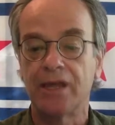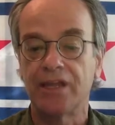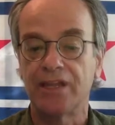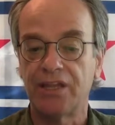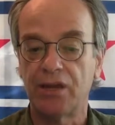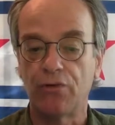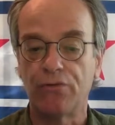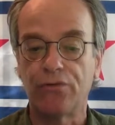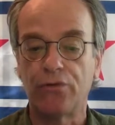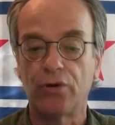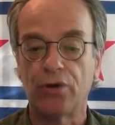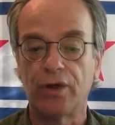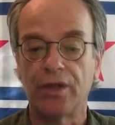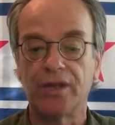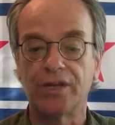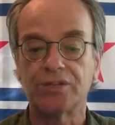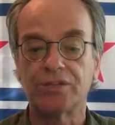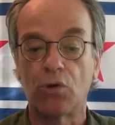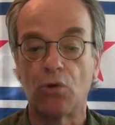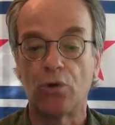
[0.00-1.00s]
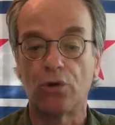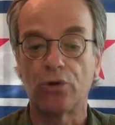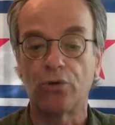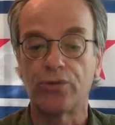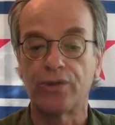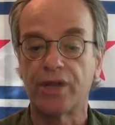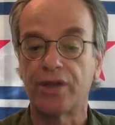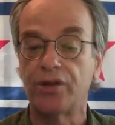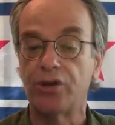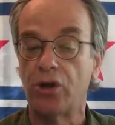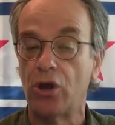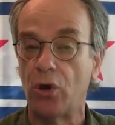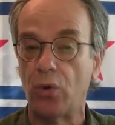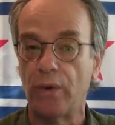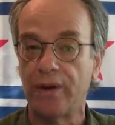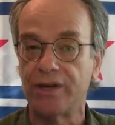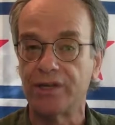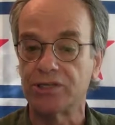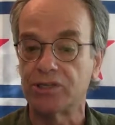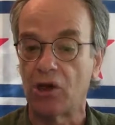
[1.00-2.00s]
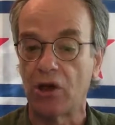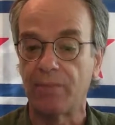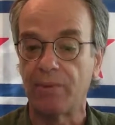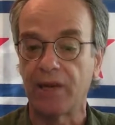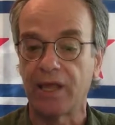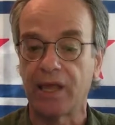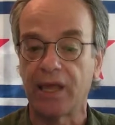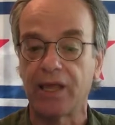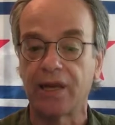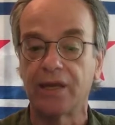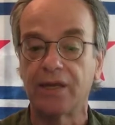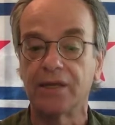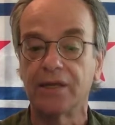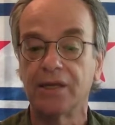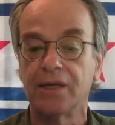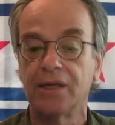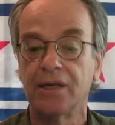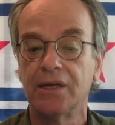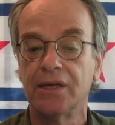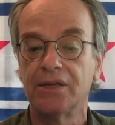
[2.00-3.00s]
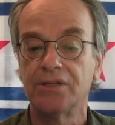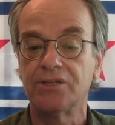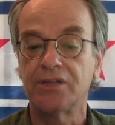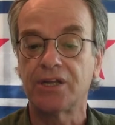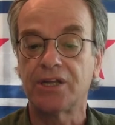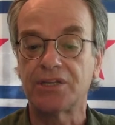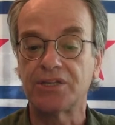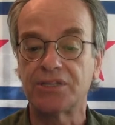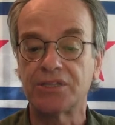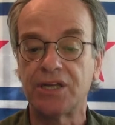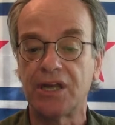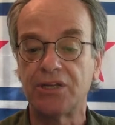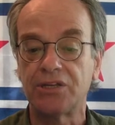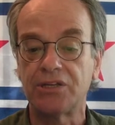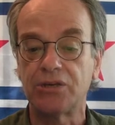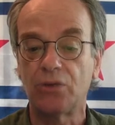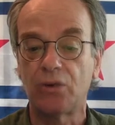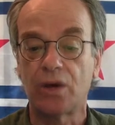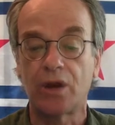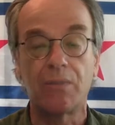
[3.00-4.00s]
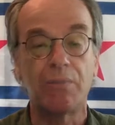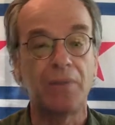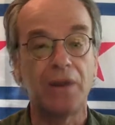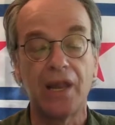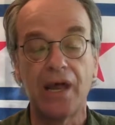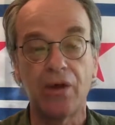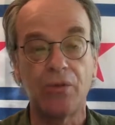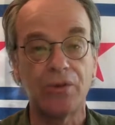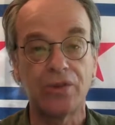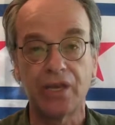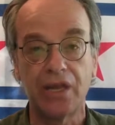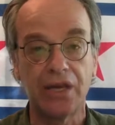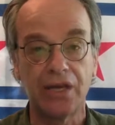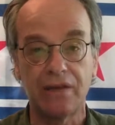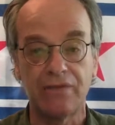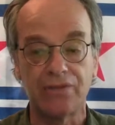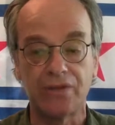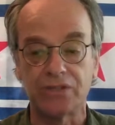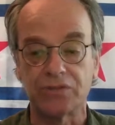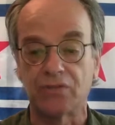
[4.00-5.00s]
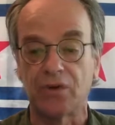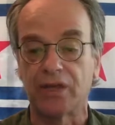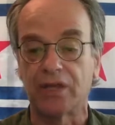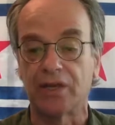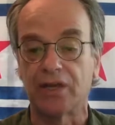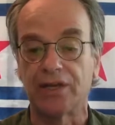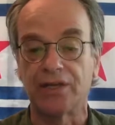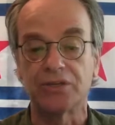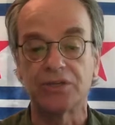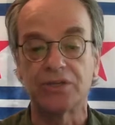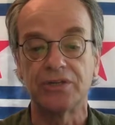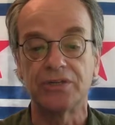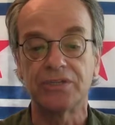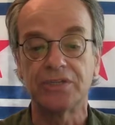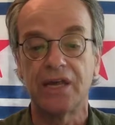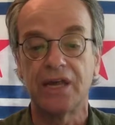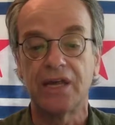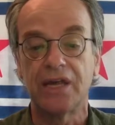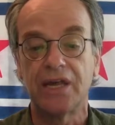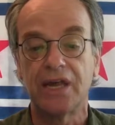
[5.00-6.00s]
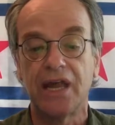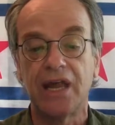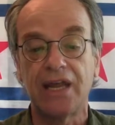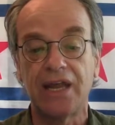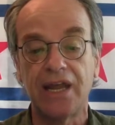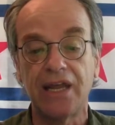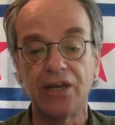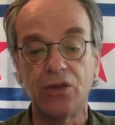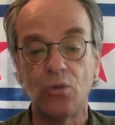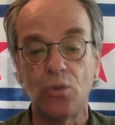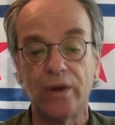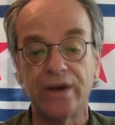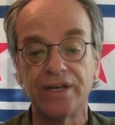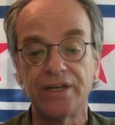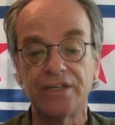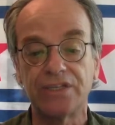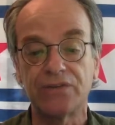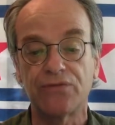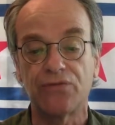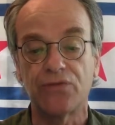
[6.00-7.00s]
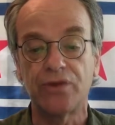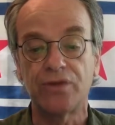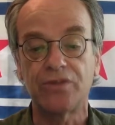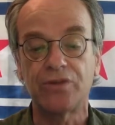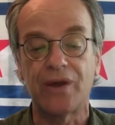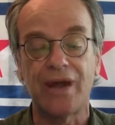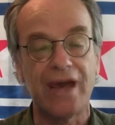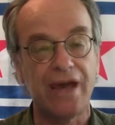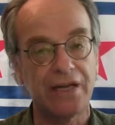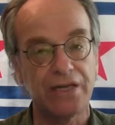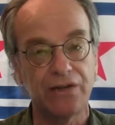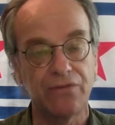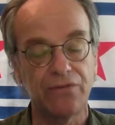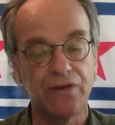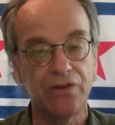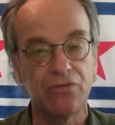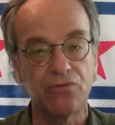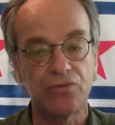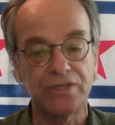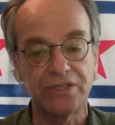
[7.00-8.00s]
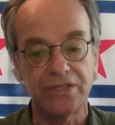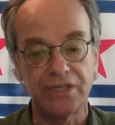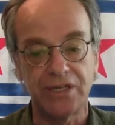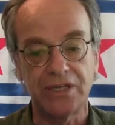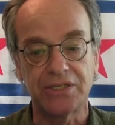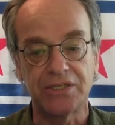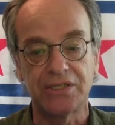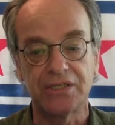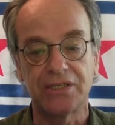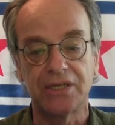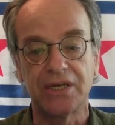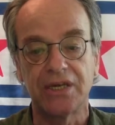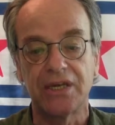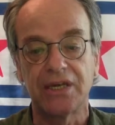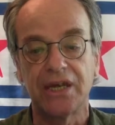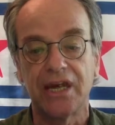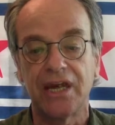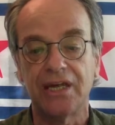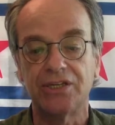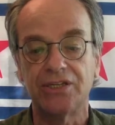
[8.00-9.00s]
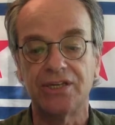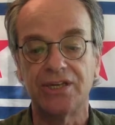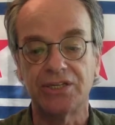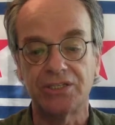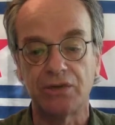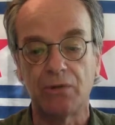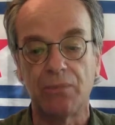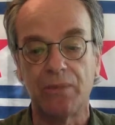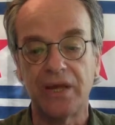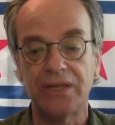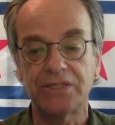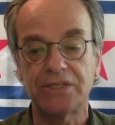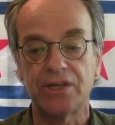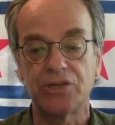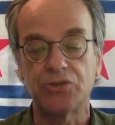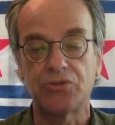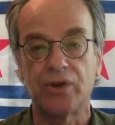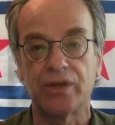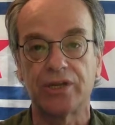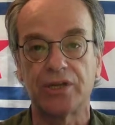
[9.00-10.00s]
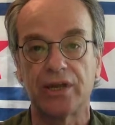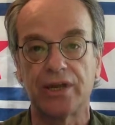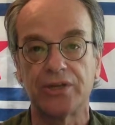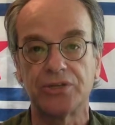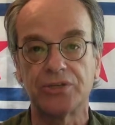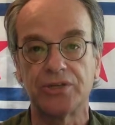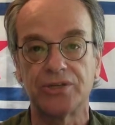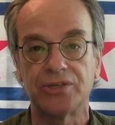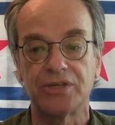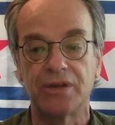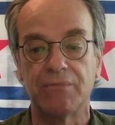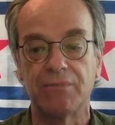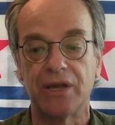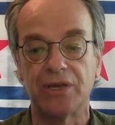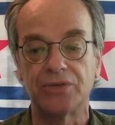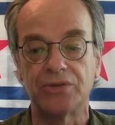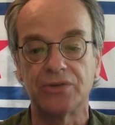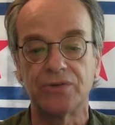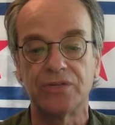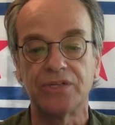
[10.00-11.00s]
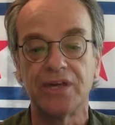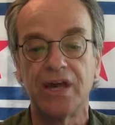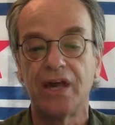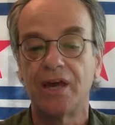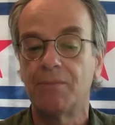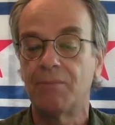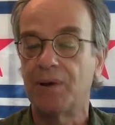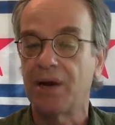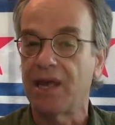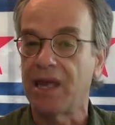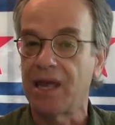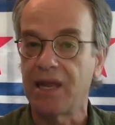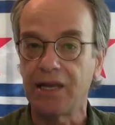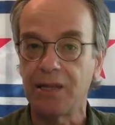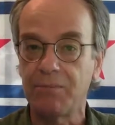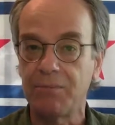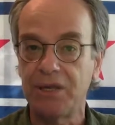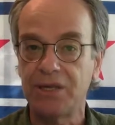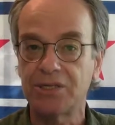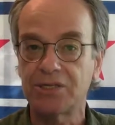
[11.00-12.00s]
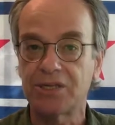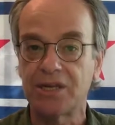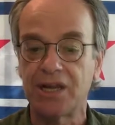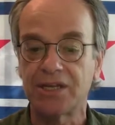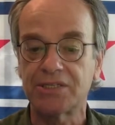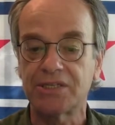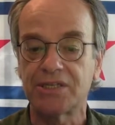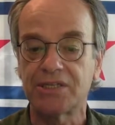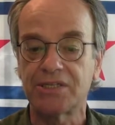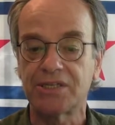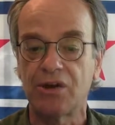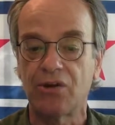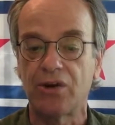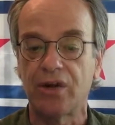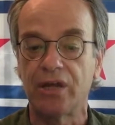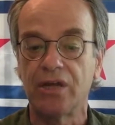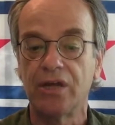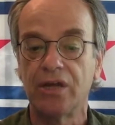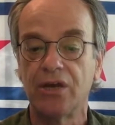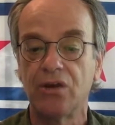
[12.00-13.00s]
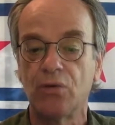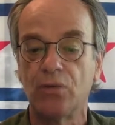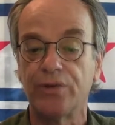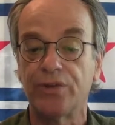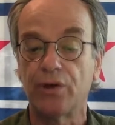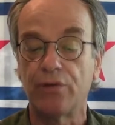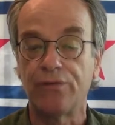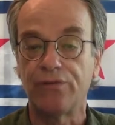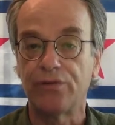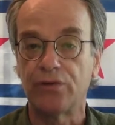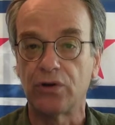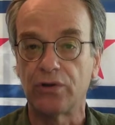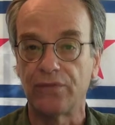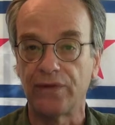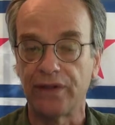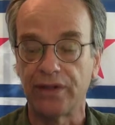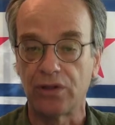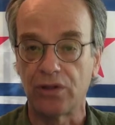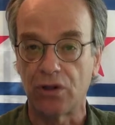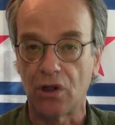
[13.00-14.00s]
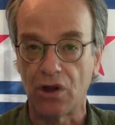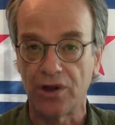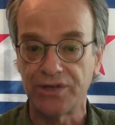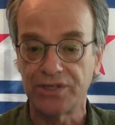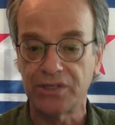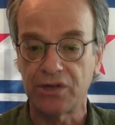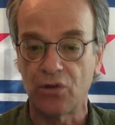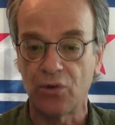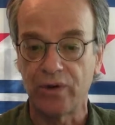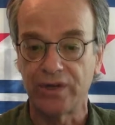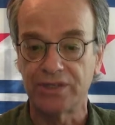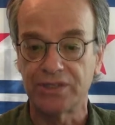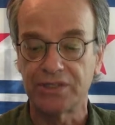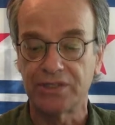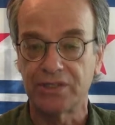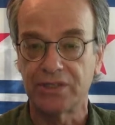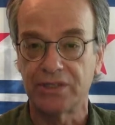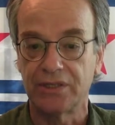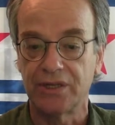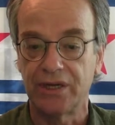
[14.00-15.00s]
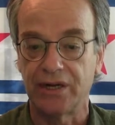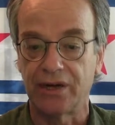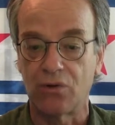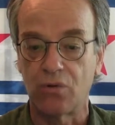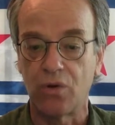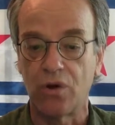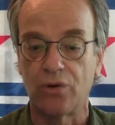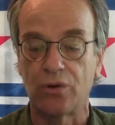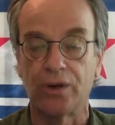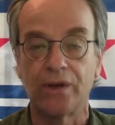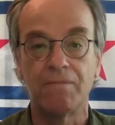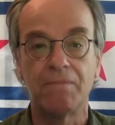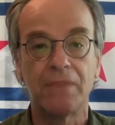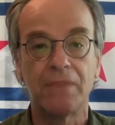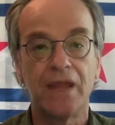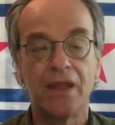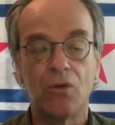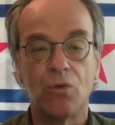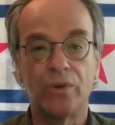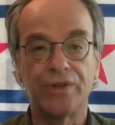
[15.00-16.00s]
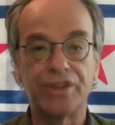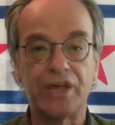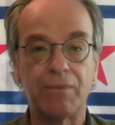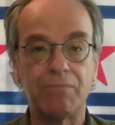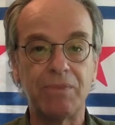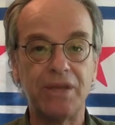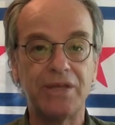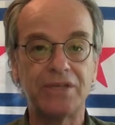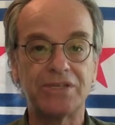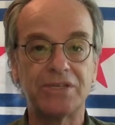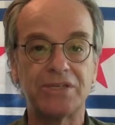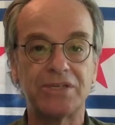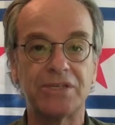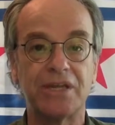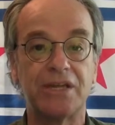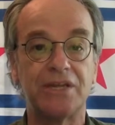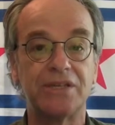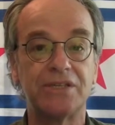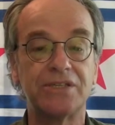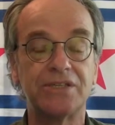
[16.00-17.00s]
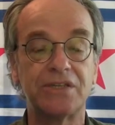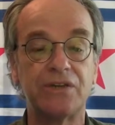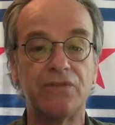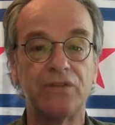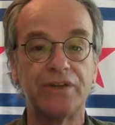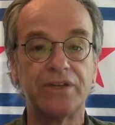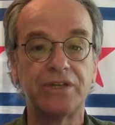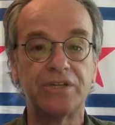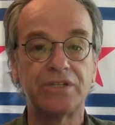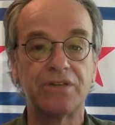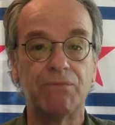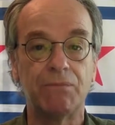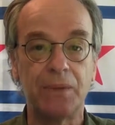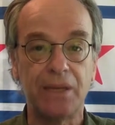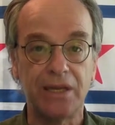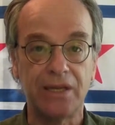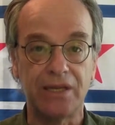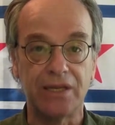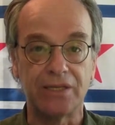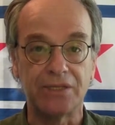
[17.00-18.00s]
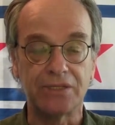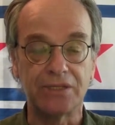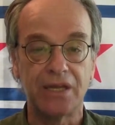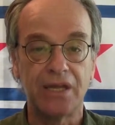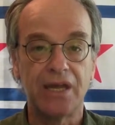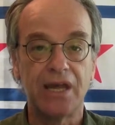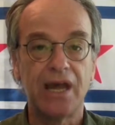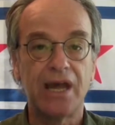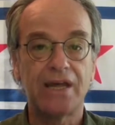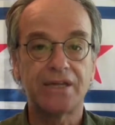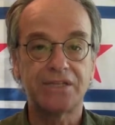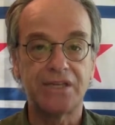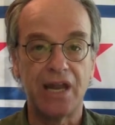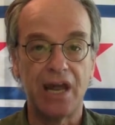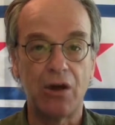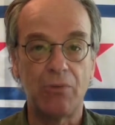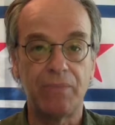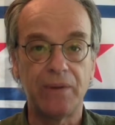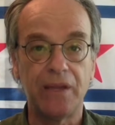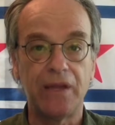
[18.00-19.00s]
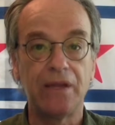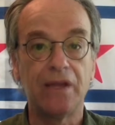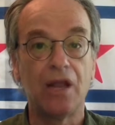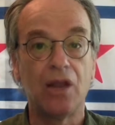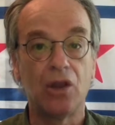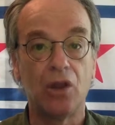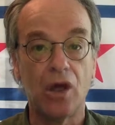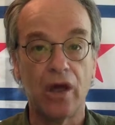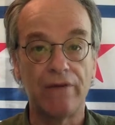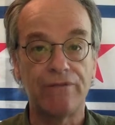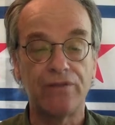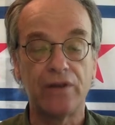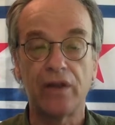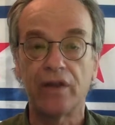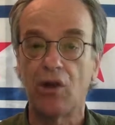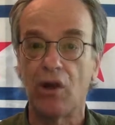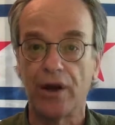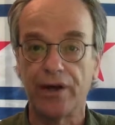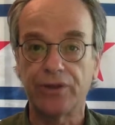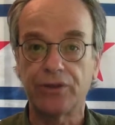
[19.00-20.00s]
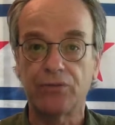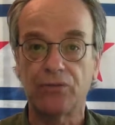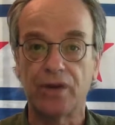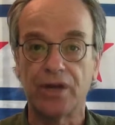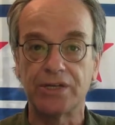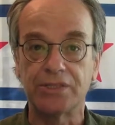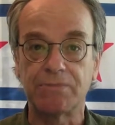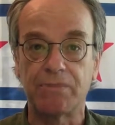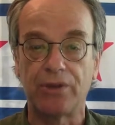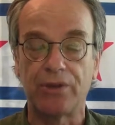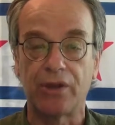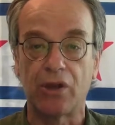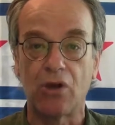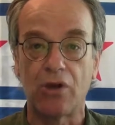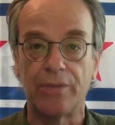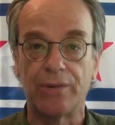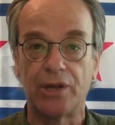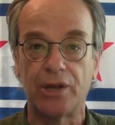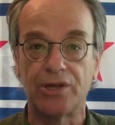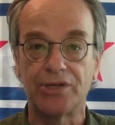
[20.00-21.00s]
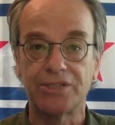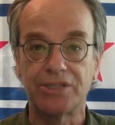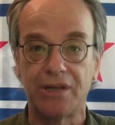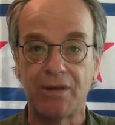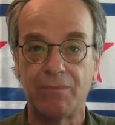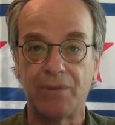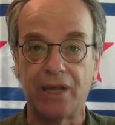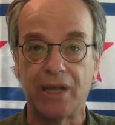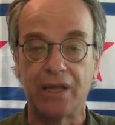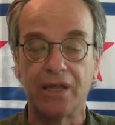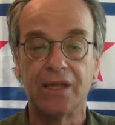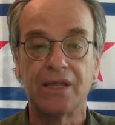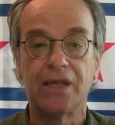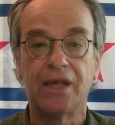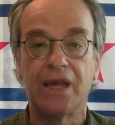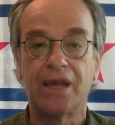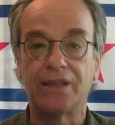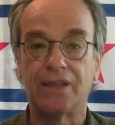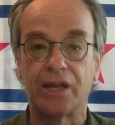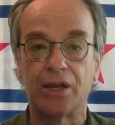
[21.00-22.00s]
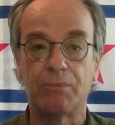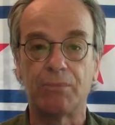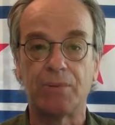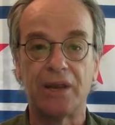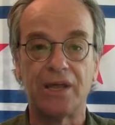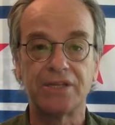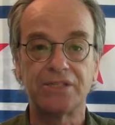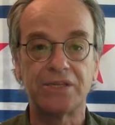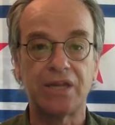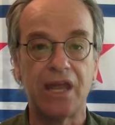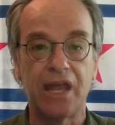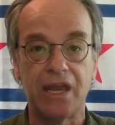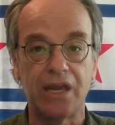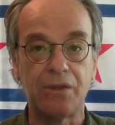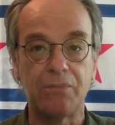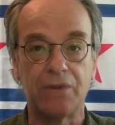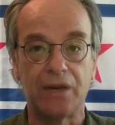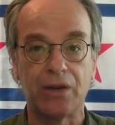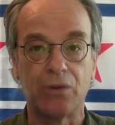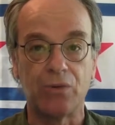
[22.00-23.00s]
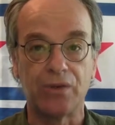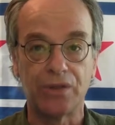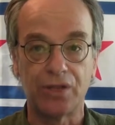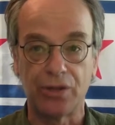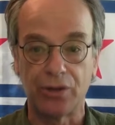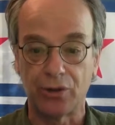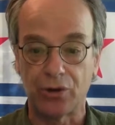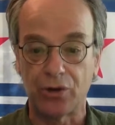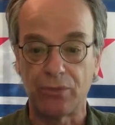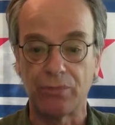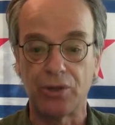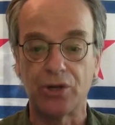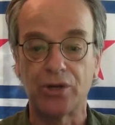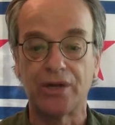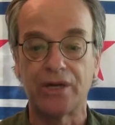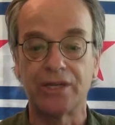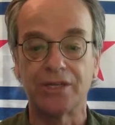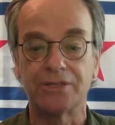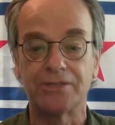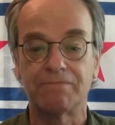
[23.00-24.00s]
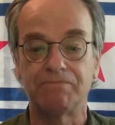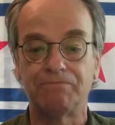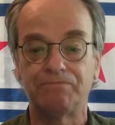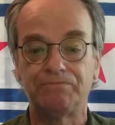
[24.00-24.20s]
Therefore, it is ordered that no one is obligated to consent to or comply with any of these regulations, and anyone is free to actively resist and disobey such regulations and measures by any means necessary without fear of legal consequence, unquote. What that means is that civil disobedience has now been lawfully authorized by the Common Law Assembly, and that applies to anybody within their communities.